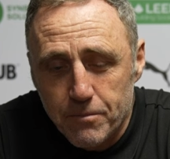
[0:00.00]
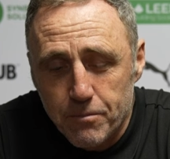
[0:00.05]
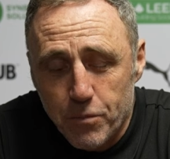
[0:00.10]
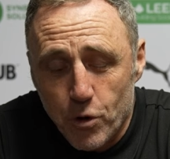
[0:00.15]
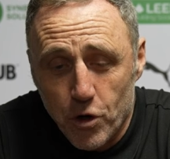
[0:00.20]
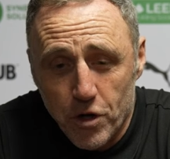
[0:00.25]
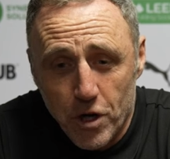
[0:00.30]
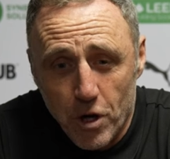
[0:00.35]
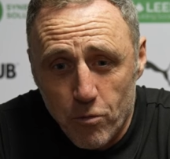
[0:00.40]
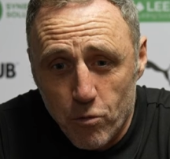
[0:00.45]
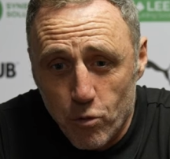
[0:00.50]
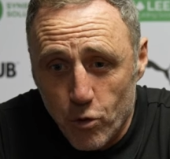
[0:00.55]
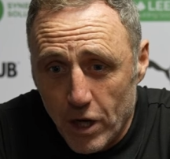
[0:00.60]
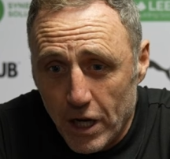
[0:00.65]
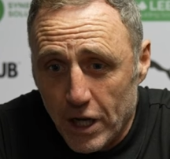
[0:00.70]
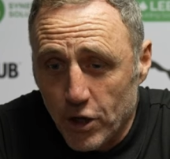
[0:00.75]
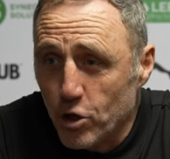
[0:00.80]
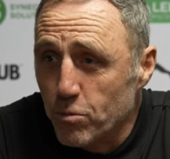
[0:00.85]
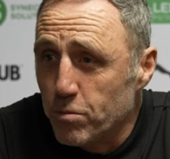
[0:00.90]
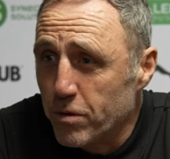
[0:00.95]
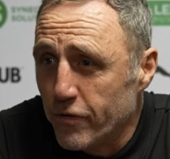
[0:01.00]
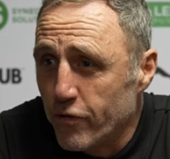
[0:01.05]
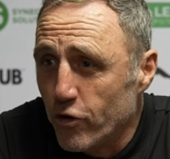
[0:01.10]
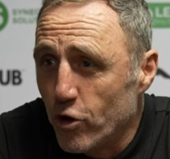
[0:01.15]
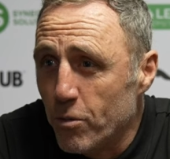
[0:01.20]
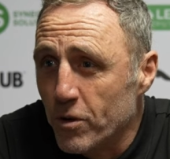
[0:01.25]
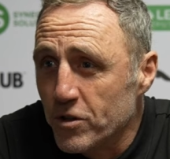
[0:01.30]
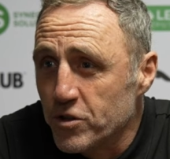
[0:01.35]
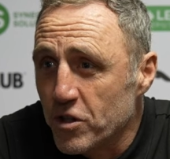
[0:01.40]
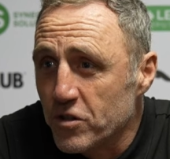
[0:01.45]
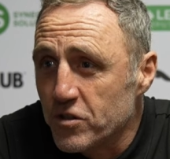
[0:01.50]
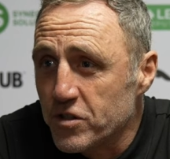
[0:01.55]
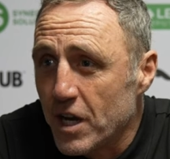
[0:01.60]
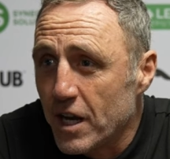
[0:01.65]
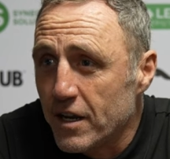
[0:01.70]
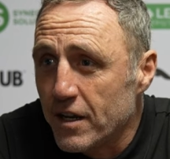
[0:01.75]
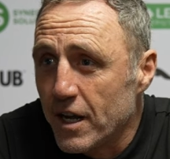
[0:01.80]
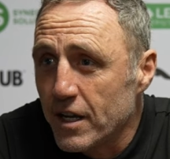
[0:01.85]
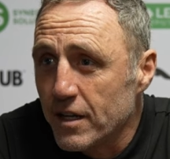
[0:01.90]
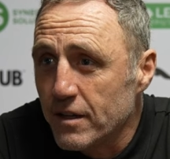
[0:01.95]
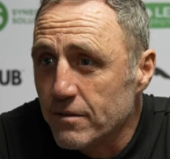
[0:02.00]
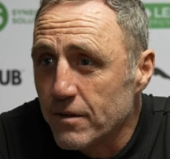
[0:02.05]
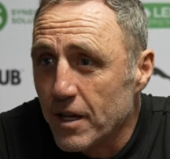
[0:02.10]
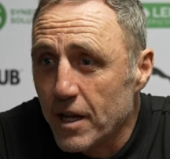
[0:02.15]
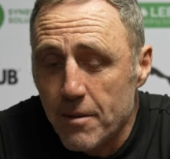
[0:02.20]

putting a really good performance on Saturday.